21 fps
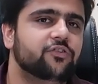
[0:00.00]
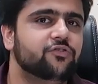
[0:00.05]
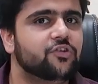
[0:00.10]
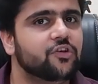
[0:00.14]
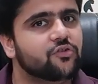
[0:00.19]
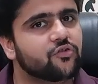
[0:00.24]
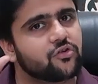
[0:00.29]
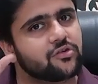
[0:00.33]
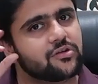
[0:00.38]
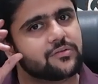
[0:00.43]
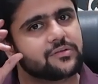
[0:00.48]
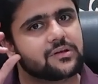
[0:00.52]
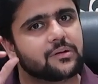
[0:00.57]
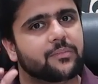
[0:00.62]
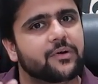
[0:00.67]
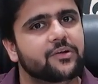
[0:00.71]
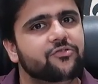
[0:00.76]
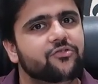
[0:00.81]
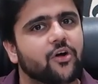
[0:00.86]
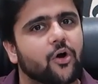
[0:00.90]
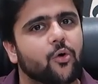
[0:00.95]
If you
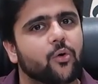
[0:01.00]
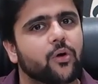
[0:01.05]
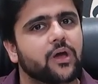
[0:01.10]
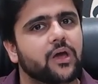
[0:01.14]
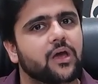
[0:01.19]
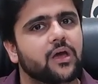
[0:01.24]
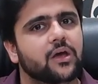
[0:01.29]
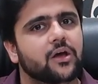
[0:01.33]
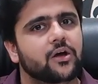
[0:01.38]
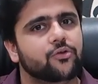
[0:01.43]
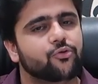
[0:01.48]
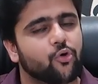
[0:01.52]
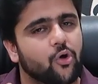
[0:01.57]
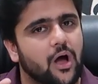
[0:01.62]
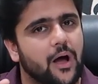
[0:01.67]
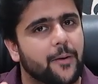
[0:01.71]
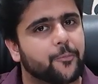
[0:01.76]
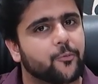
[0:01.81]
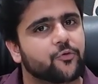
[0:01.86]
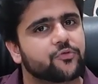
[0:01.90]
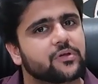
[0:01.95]
understand this, everything else
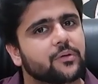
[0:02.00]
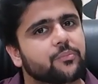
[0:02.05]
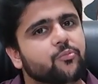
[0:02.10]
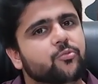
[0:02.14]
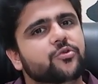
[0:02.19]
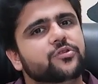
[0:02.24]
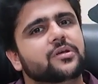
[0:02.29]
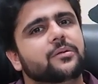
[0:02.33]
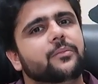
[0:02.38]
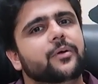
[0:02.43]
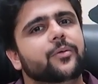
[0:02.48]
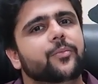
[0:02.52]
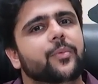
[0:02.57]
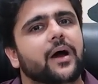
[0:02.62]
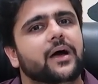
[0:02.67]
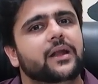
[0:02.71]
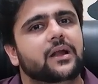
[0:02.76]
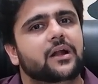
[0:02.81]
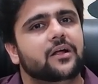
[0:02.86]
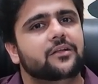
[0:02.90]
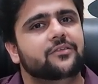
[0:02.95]
will start making sense to
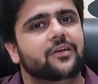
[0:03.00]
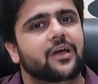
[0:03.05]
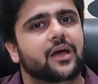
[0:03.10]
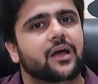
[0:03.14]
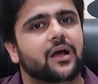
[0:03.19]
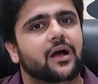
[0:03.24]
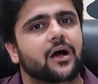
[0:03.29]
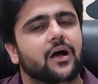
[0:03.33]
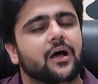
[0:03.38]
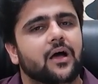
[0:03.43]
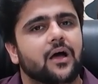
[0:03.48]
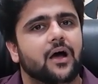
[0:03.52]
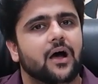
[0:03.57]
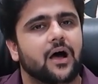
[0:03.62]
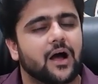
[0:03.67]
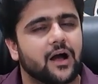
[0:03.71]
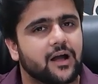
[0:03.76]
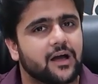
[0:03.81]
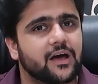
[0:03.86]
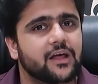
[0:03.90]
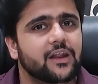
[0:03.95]
you. If
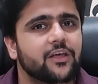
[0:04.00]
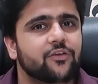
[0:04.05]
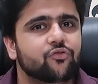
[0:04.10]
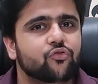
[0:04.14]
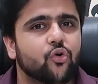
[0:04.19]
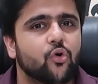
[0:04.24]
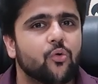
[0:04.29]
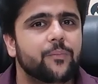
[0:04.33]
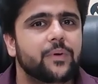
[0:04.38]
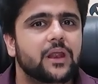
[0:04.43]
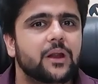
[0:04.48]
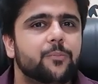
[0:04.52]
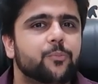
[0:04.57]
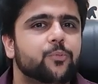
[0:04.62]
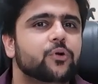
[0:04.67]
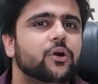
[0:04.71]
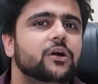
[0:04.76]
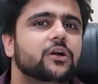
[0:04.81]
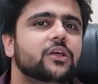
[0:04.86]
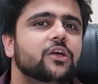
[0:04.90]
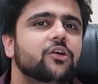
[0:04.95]
this person doesn't need
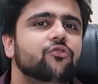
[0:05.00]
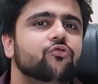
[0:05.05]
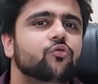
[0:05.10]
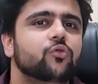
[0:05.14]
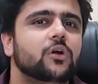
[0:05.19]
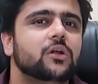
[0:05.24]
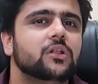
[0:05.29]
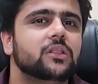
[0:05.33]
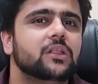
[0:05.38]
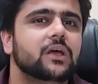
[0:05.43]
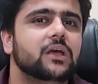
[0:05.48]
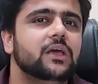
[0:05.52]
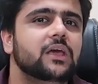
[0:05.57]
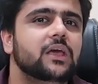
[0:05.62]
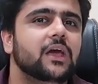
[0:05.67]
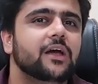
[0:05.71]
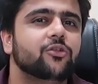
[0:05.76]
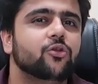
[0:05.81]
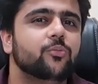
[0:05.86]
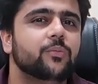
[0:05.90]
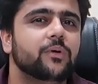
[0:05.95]
my product, then why
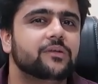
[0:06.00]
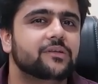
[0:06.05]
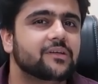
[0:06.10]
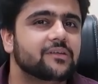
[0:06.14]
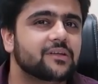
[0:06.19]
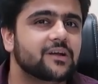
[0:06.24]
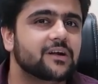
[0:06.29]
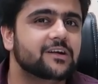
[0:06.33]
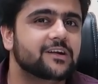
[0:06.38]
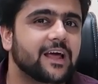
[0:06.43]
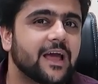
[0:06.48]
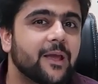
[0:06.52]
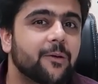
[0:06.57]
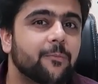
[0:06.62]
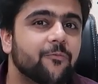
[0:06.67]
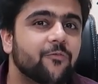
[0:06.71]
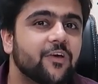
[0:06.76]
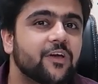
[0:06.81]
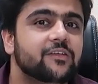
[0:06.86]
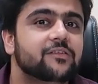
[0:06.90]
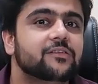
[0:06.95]
should I waste
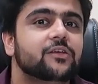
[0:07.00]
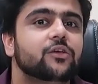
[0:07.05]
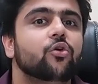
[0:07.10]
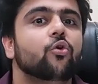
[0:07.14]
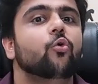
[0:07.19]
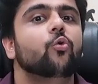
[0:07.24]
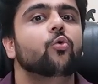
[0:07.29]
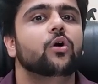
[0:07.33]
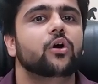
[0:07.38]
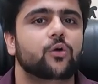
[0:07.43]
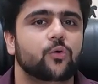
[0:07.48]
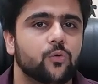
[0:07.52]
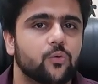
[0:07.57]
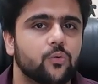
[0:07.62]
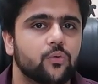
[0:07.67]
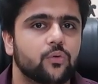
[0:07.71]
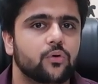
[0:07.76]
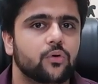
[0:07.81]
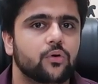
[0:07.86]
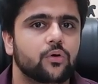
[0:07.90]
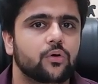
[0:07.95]
time with them?
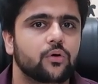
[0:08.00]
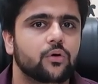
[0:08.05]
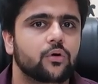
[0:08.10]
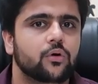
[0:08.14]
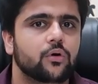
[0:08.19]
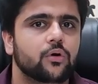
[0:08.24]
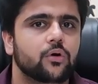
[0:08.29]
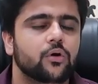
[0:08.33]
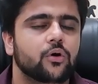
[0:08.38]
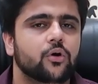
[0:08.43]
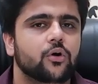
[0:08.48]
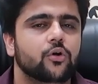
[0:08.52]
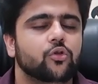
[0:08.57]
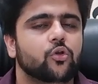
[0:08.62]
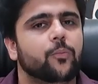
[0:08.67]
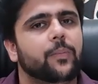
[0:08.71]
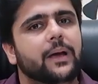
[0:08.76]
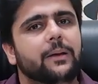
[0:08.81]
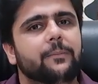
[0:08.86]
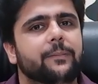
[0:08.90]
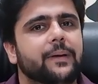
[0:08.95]

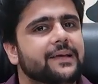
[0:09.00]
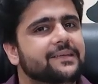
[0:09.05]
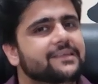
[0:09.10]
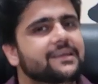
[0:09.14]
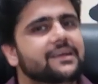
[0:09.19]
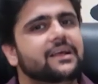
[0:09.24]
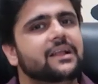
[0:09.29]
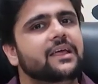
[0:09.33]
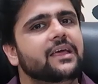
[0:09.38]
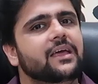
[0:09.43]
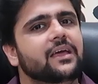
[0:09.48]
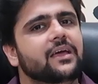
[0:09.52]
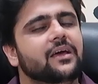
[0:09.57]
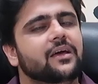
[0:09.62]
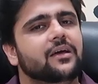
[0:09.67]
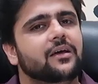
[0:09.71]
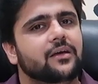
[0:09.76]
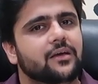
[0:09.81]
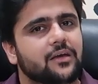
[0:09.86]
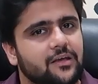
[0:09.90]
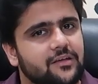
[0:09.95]
So,
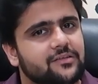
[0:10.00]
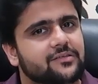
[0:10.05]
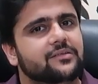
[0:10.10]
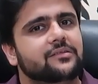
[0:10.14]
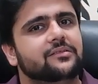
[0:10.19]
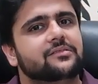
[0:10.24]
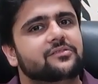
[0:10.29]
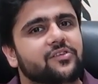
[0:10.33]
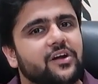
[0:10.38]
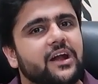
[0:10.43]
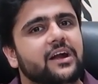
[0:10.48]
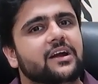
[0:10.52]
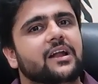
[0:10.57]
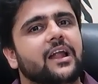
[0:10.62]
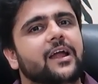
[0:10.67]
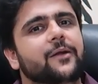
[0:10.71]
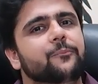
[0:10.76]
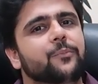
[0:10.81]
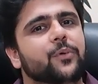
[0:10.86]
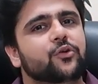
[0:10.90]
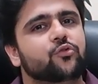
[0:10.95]
basically, within
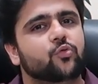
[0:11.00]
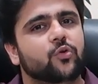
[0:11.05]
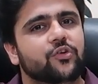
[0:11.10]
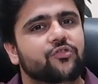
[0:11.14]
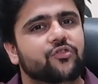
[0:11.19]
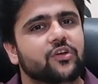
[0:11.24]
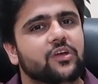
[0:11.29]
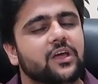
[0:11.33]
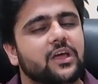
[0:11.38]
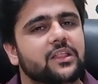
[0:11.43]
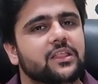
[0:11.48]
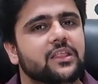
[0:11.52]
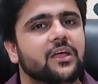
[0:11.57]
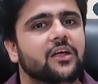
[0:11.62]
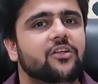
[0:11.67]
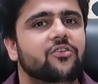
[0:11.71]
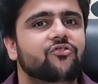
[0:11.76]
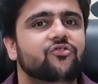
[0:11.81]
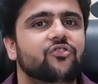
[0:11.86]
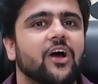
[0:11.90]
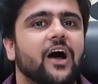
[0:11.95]
this straight line
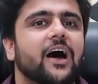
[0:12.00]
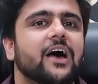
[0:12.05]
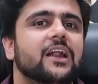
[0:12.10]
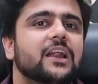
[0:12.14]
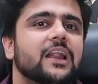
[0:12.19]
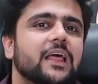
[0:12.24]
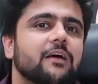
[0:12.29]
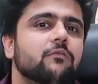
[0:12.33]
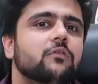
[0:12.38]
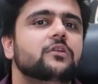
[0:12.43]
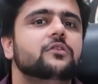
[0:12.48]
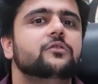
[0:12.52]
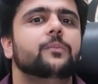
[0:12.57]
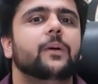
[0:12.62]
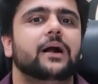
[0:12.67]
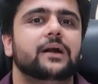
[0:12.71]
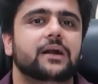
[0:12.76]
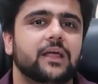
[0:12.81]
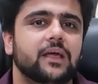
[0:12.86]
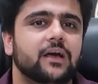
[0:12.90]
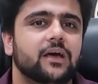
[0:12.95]
persuasion,
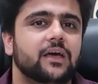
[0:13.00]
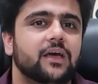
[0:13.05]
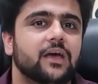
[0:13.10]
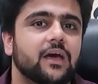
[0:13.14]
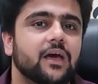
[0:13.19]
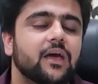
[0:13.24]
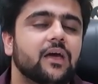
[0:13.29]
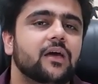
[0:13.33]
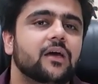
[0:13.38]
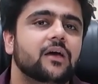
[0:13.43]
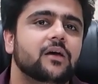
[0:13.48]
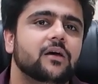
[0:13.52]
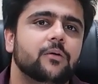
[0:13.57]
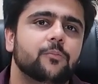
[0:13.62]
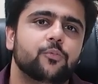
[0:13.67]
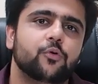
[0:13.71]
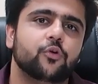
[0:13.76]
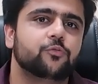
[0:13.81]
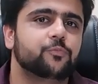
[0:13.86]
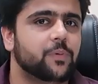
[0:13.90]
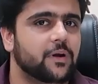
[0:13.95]
prospects are divided into
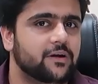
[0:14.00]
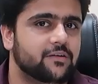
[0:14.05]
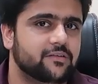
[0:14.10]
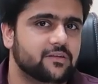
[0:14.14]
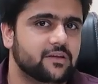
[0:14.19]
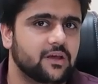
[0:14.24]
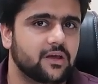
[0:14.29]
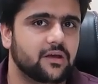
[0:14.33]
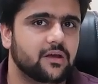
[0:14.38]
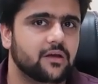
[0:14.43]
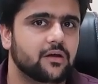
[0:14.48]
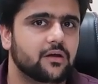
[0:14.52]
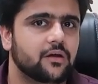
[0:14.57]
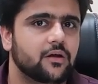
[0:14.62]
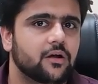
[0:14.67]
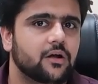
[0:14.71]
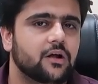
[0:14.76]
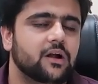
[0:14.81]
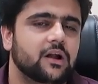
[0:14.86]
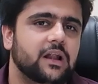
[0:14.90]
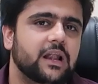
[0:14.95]
four levels.
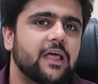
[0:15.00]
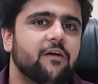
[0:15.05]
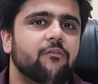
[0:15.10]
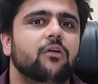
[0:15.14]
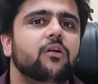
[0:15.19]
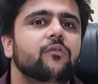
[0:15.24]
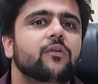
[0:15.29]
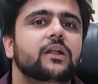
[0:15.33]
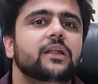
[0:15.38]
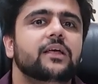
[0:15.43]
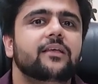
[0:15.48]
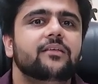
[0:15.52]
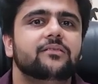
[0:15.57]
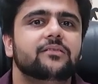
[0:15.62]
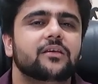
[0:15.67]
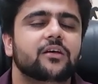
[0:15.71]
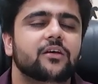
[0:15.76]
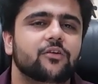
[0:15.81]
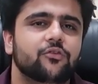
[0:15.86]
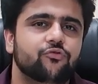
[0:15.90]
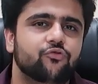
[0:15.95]
Level one is the
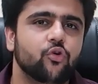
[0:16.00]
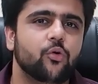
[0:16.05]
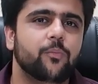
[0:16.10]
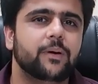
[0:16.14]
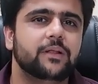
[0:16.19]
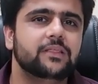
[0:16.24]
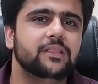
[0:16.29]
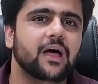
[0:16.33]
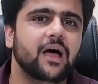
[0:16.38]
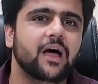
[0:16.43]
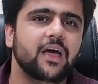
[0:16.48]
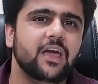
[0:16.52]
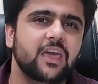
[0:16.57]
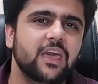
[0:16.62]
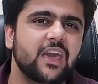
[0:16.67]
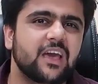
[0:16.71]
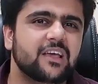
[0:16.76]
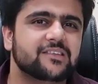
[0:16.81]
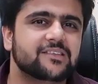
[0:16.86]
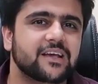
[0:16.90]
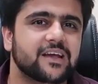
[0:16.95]
person who converts
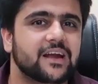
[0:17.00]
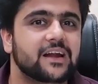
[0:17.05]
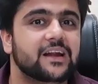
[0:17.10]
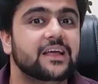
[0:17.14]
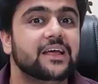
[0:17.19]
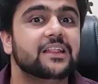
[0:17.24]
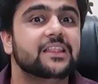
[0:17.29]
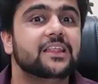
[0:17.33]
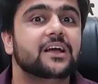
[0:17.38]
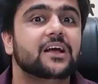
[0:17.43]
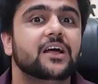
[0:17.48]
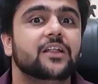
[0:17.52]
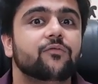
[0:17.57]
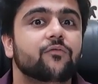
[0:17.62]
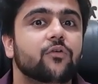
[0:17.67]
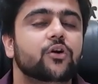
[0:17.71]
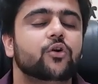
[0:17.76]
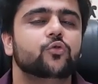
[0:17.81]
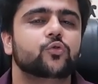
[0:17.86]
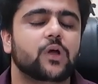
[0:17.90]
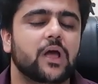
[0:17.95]
within 1 second
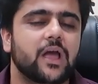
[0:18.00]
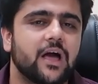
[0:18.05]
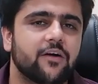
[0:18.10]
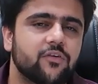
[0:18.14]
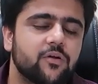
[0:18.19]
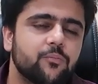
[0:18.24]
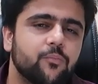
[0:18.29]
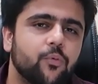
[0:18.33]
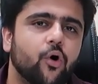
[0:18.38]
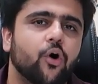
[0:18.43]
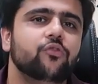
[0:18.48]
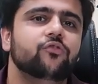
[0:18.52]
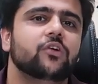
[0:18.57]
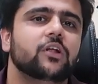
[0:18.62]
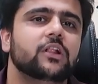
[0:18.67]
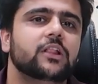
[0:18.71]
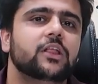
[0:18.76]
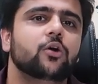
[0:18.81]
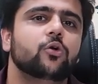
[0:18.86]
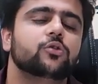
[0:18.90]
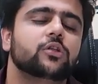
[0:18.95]
or very quickly,
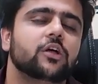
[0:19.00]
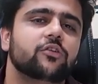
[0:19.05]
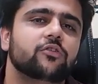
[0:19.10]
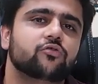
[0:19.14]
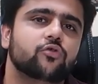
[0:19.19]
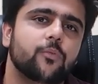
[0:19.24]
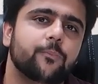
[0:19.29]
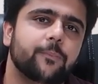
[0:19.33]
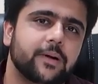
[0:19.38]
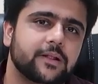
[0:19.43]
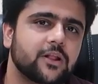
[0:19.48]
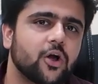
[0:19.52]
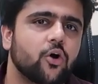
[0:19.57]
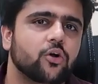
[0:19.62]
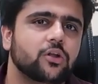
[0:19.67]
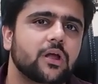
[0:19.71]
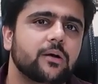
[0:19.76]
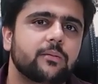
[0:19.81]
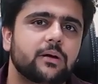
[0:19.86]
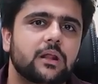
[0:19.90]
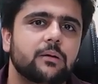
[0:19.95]
someone who knows
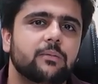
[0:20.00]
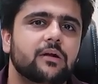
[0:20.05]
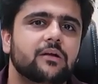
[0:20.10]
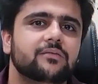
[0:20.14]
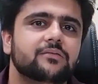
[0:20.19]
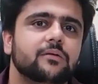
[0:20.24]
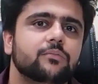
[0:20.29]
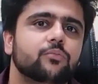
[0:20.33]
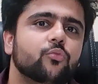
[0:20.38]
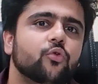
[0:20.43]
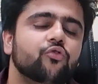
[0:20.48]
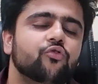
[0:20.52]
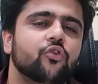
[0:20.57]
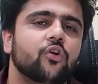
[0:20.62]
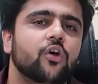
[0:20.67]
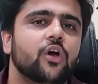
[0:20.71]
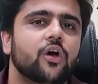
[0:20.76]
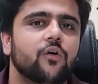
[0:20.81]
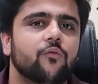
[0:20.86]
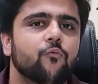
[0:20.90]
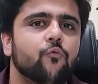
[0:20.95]
everything about us.
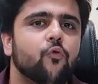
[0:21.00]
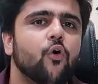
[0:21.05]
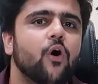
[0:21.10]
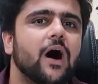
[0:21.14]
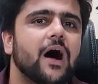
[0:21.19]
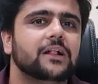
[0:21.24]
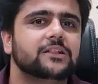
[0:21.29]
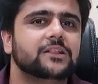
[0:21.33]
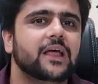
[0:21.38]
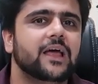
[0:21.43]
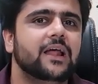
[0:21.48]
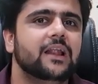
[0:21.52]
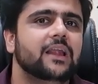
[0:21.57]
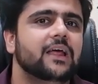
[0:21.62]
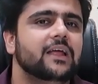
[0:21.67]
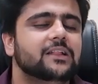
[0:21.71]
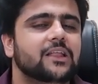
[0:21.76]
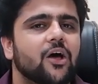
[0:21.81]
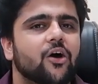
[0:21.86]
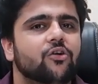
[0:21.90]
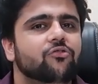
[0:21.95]
They come,
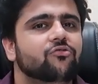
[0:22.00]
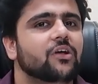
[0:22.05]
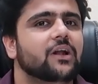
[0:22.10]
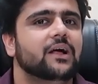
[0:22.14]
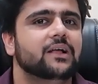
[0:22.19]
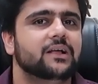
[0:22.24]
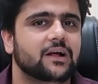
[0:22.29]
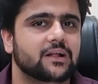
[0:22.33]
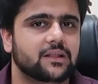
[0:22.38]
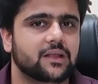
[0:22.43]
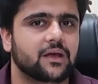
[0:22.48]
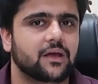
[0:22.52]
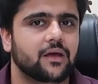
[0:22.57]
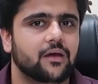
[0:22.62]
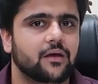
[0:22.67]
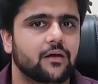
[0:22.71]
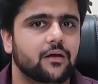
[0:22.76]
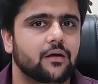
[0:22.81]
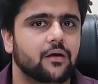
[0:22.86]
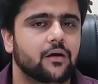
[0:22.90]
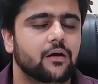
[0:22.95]
take it, and leave.